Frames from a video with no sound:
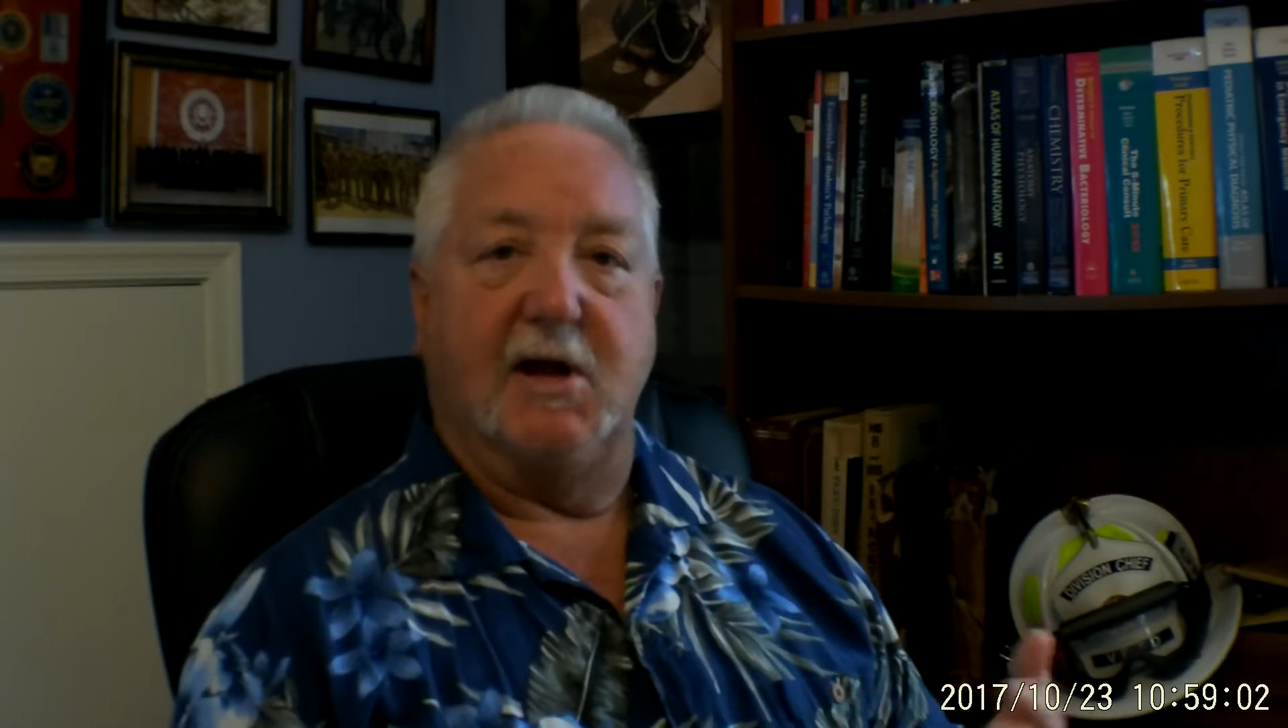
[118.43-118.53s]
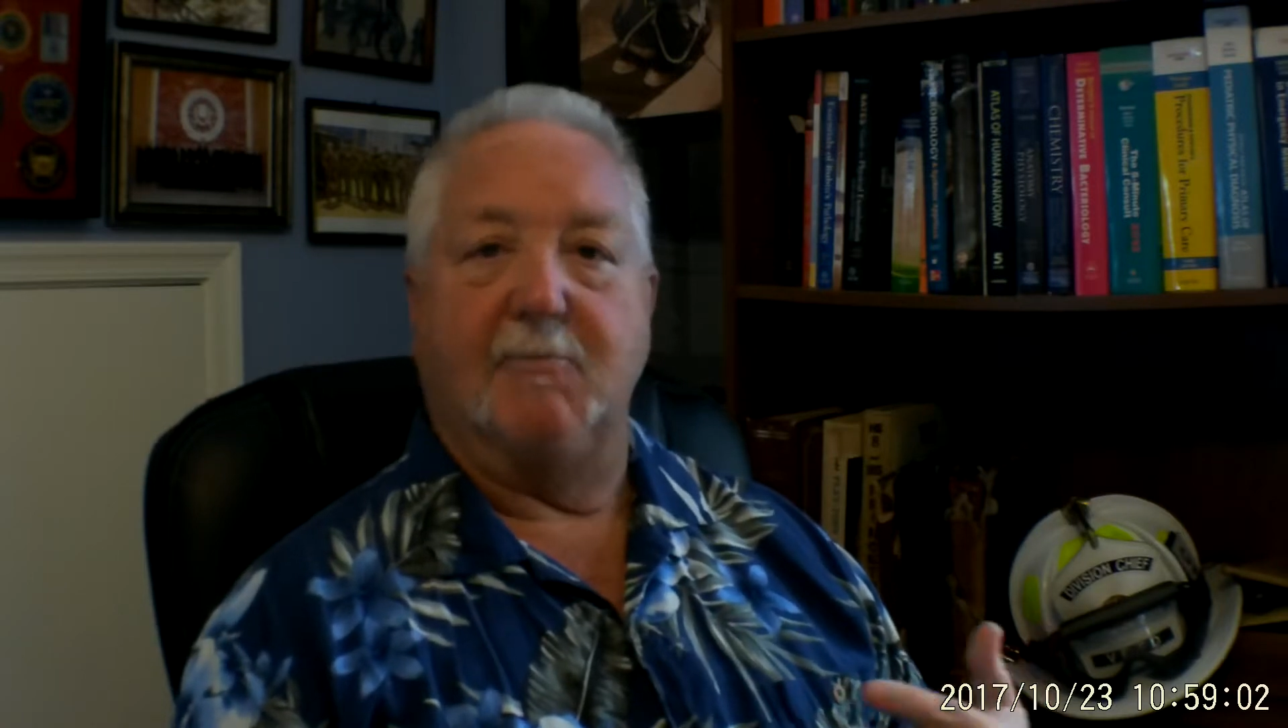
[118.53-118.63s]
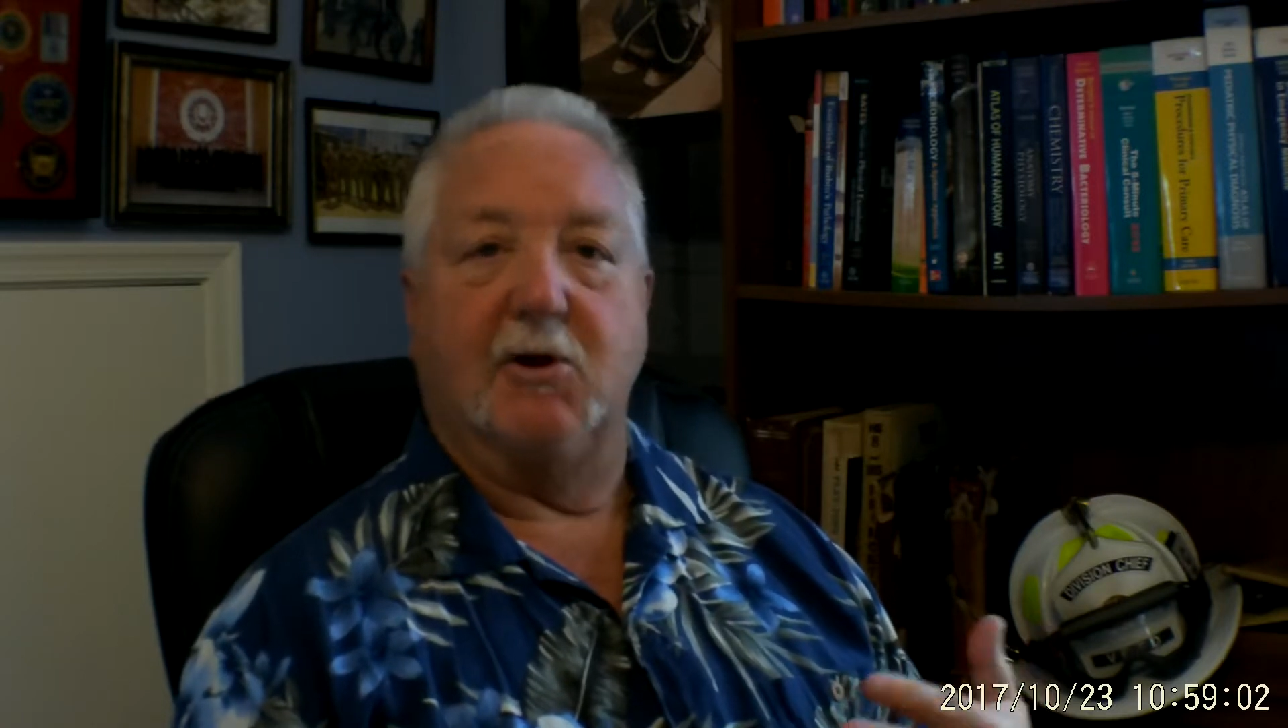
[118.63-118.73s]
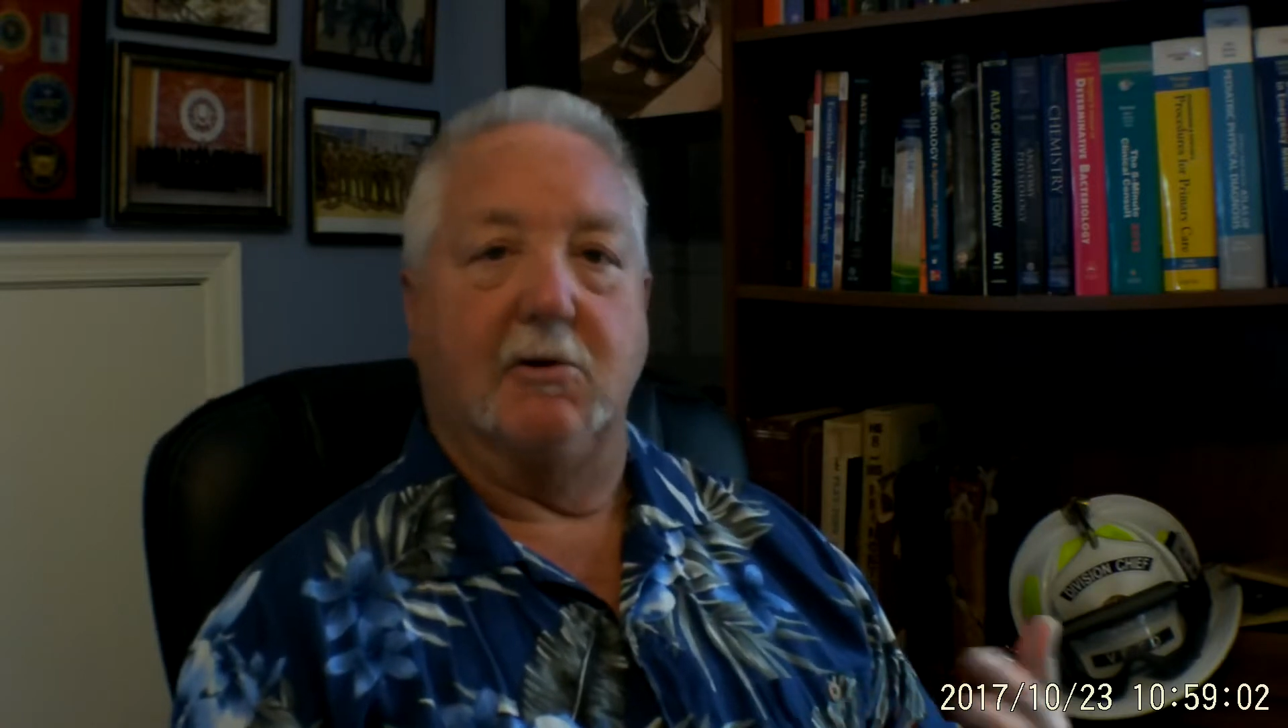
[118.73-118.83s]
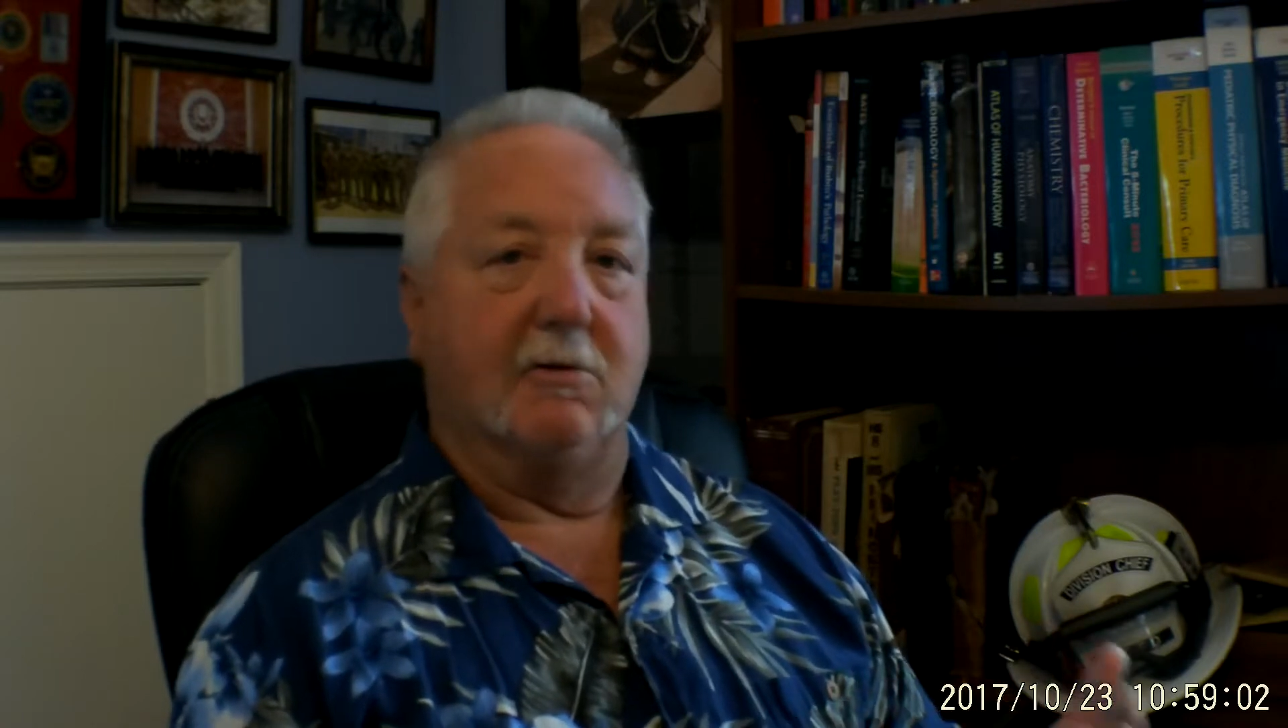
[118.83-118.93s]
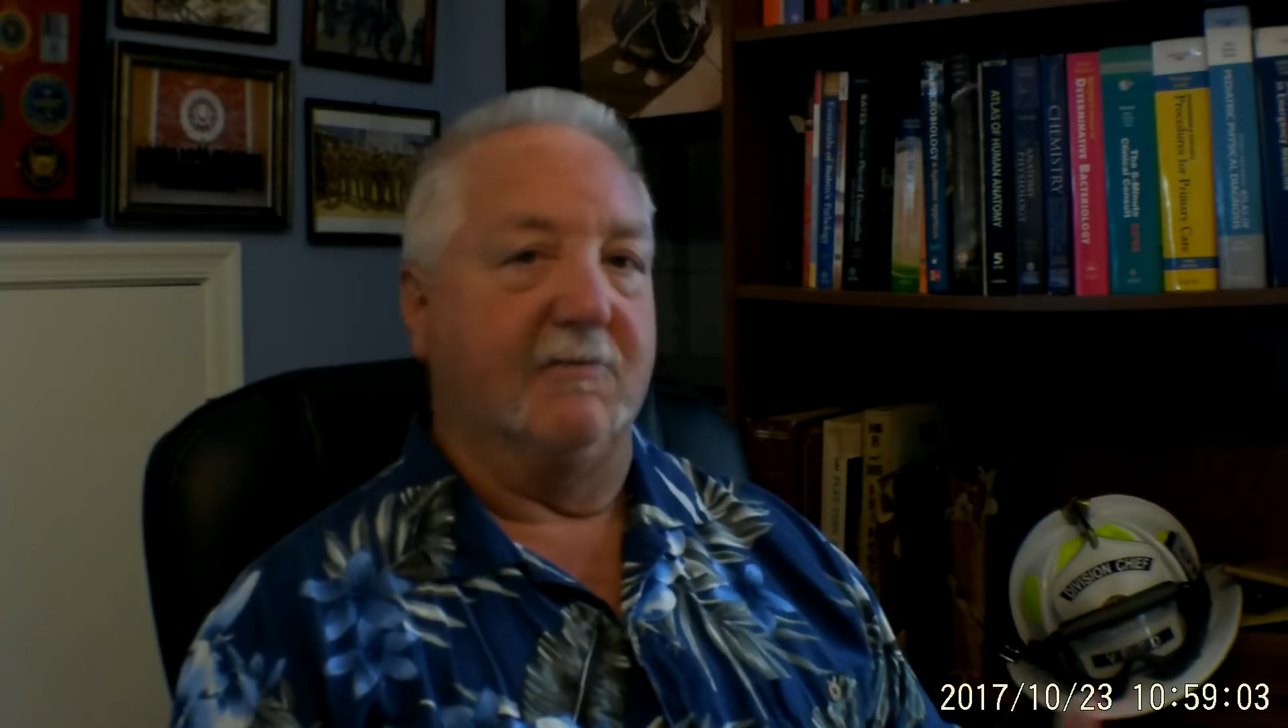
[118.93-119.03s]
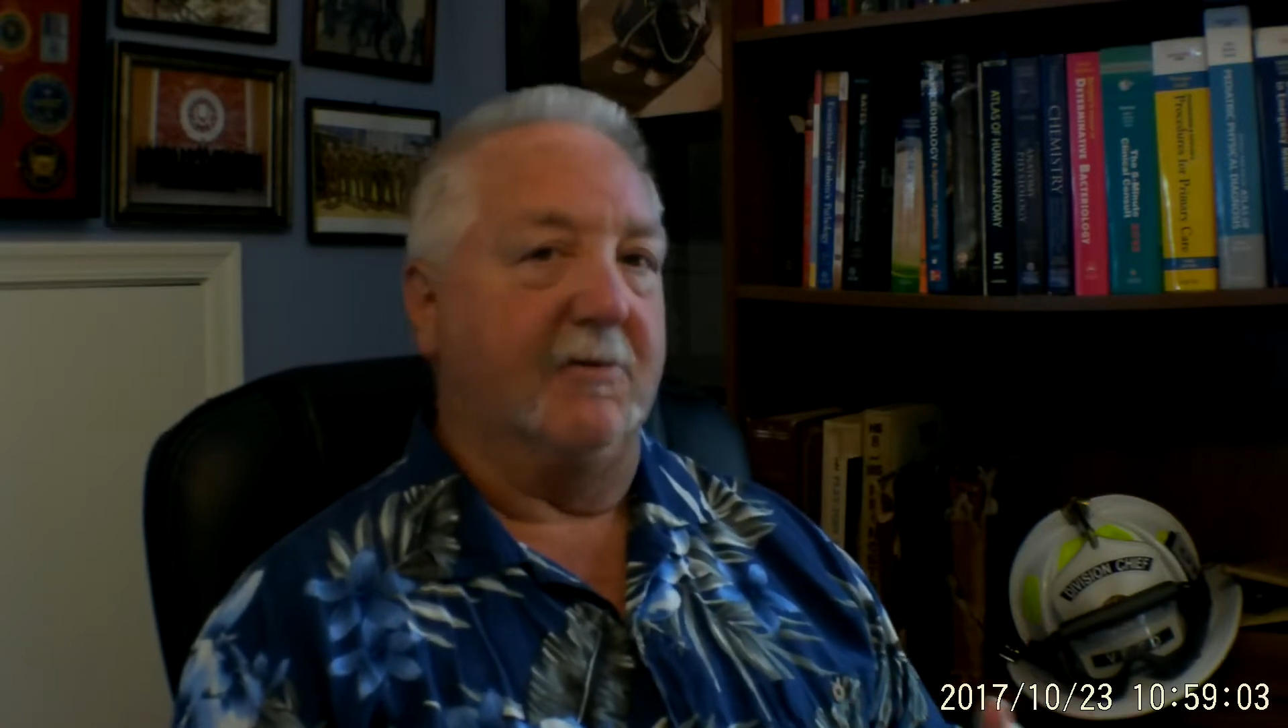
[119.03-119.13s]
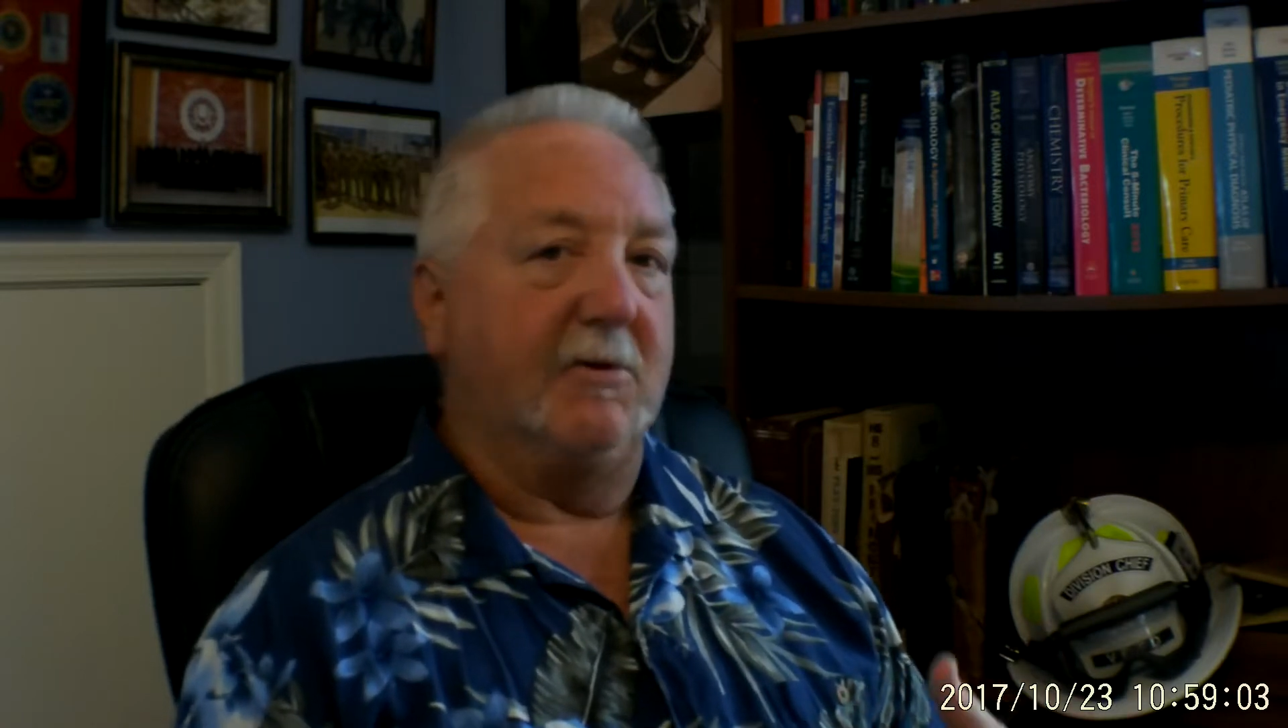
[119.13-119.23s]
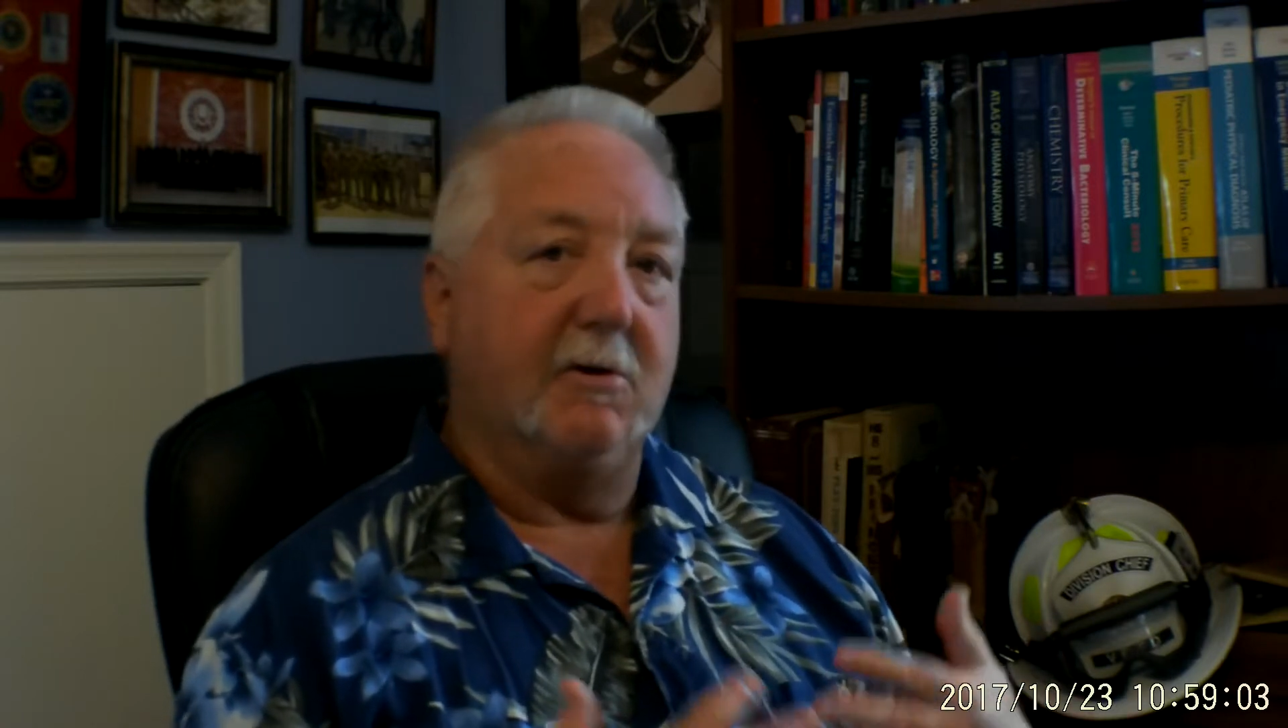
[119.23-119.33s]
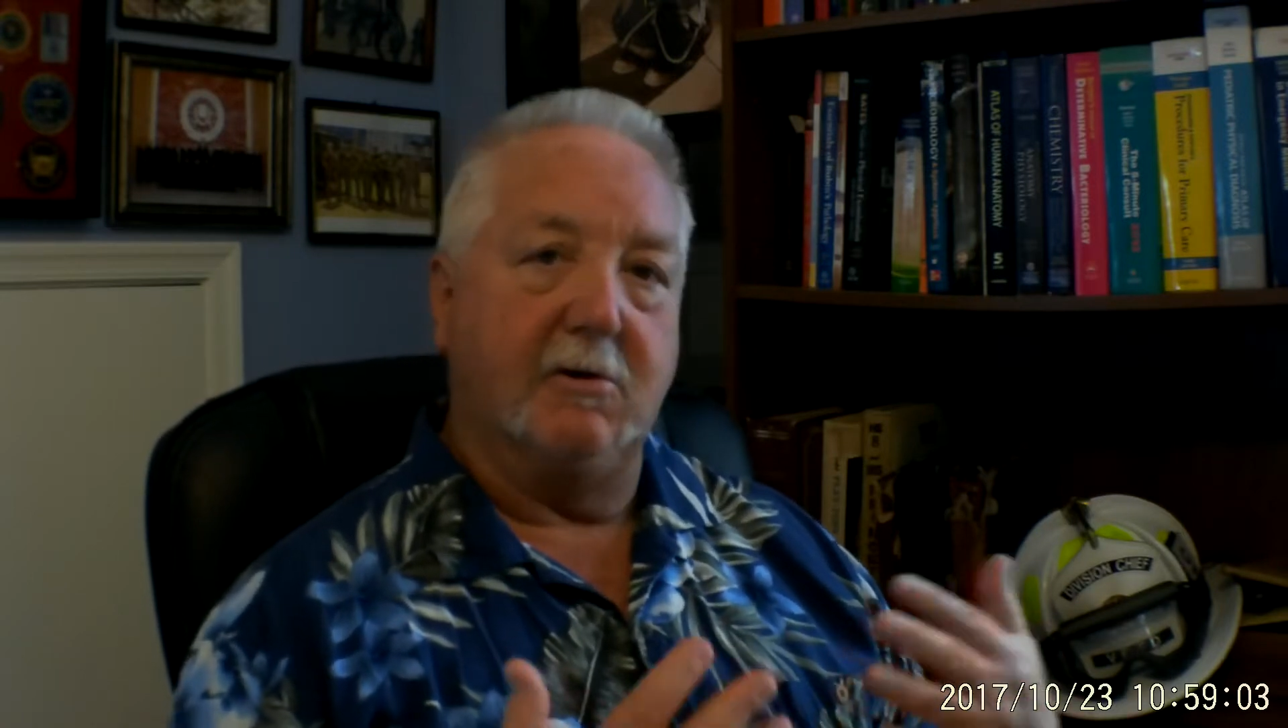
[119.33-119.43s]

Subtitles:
I'm going to learn from you.